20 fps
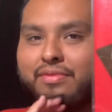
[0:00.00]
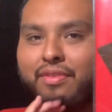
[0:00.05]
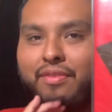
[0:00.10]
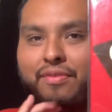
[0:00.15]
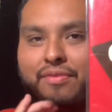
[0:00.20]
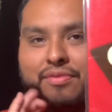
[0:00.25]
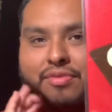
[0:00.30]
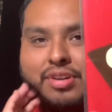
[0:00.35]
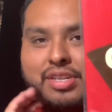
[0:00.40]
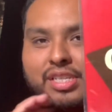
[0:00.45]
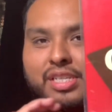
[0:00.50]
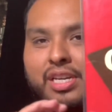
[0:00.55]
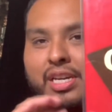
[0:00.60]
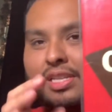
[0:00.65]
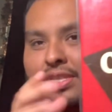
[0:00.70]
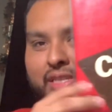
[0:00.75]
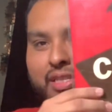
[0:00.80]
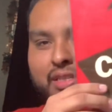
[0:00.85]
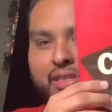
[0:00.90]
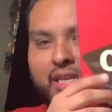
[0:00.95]
first got
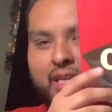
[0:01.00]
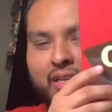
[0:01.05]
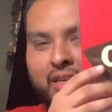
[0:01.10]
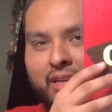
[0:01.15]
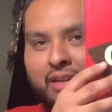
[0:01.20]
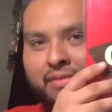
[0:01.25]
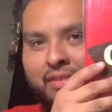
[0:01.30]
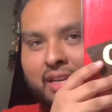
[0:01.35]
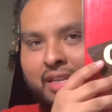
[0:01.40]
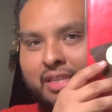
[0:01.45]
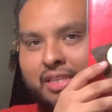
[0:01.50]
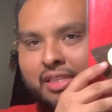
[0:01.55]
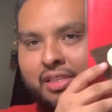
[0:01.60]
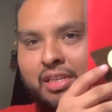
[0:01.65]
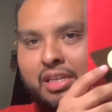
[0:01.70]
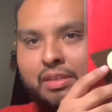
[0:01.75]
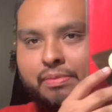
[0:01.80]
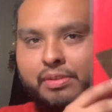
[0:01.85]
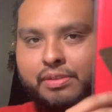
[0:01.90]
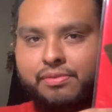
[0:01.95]
this, I've had this
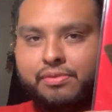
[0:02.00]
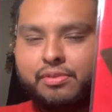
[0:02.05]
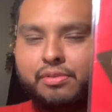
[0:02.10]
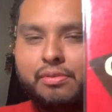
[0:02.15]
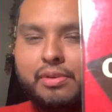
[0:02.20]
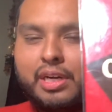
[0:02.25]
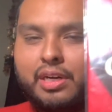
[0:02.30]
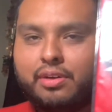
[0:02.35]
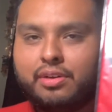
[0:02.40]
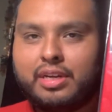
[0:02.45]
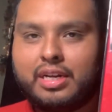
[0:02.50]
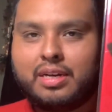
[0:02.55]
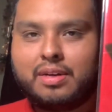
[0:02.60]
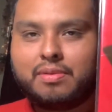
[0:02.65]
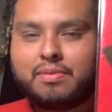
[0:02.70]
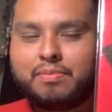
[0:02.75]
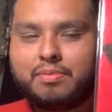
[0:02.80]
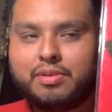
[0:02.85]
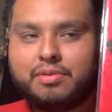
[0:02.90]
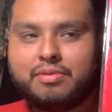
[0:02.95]
copy for a while now,
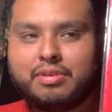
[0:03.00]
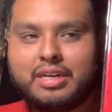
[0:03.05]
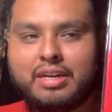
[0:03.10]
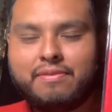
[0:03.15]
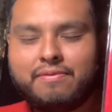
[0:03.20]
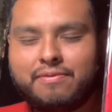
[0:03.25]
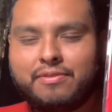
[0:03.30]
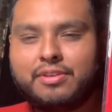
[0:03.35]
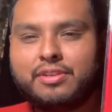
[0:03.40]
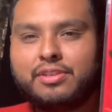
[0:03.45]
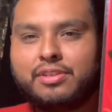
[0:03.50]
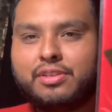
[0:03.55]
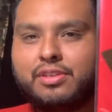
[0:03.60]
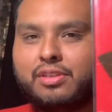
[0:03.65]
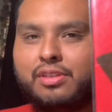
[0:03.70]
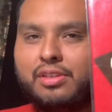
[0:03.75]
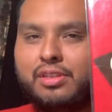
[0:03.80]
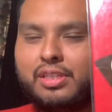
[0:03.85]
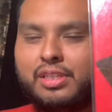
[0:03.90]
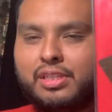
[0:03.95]
but when I first
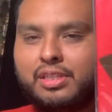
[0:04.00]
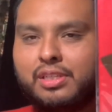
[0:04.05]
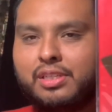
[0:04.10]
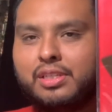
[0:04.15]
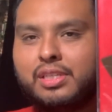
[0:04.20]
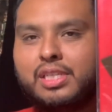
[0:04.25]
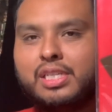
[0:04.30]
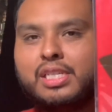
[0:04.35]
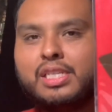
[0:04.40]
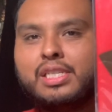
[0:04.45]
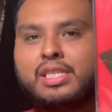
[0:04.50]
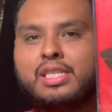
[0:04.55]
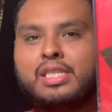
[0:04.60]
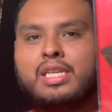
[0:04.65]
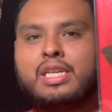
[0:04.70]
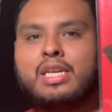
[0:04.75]
listened to this,